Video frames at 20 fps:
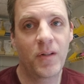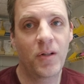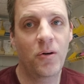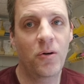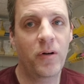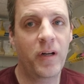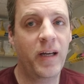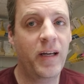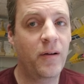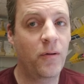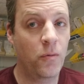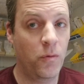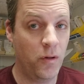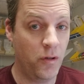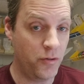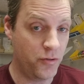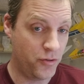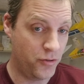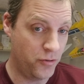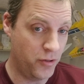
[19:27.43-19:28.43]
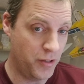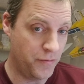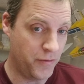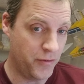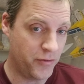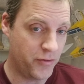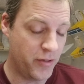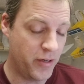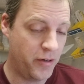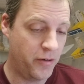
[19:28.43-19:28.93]
Okay, well, there's two
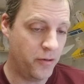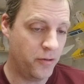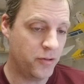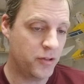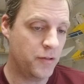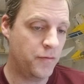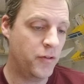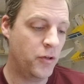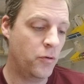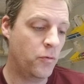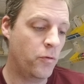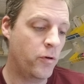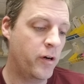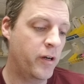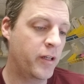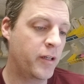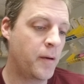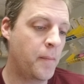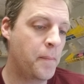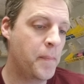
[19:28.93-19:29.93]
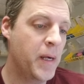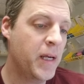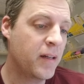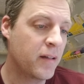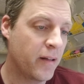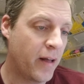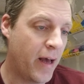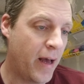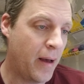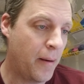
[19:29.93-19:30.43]
different scenarios. If you're running a big
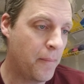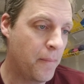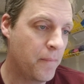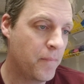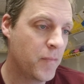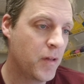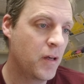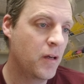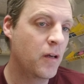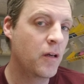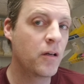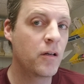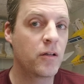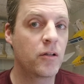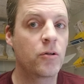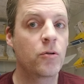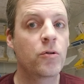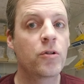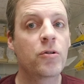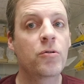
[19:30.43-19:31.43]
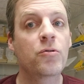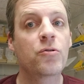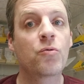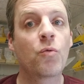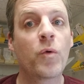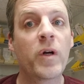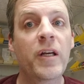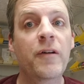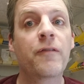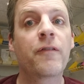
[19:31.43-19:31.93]
lab, you use
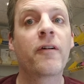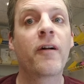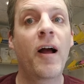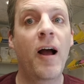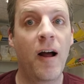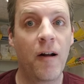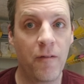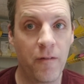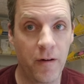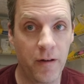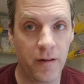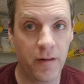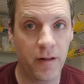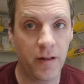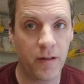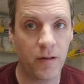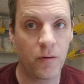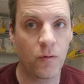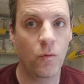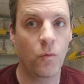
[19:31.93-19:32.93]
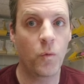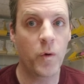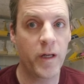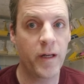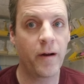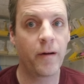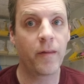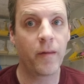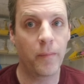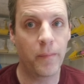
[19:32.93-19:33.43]
we for everything.
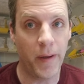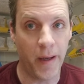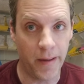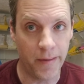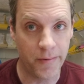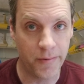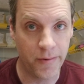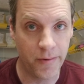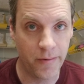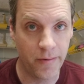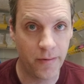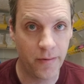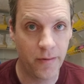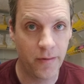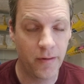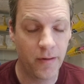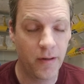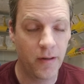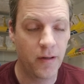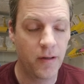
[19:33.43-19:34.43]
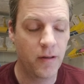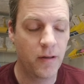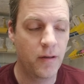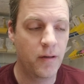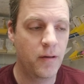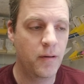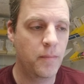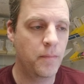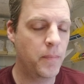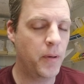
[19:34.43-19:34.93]
We are the best.
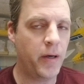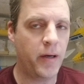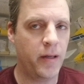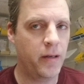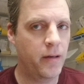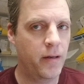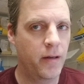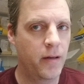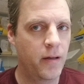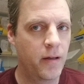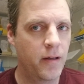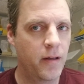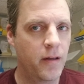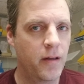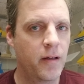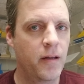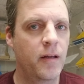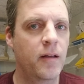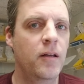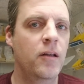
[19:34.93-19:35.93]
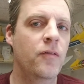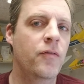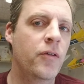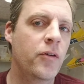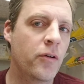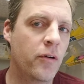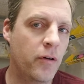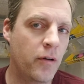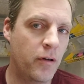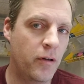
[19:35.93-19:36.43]
But if
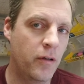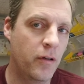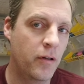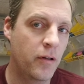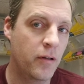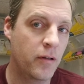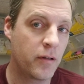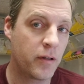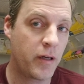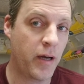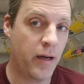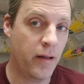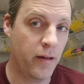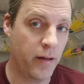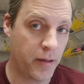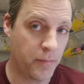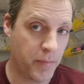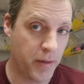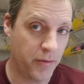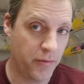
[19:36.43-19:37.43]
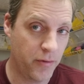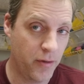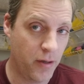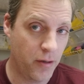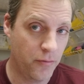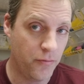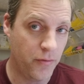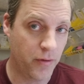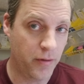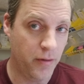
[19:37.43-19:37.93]
you're a guy like
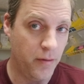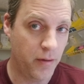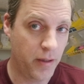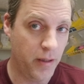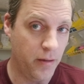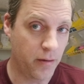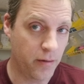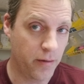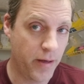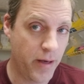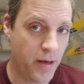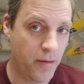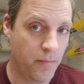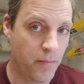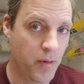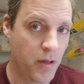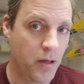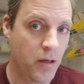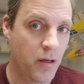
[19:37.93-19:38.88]
myself and in the lab,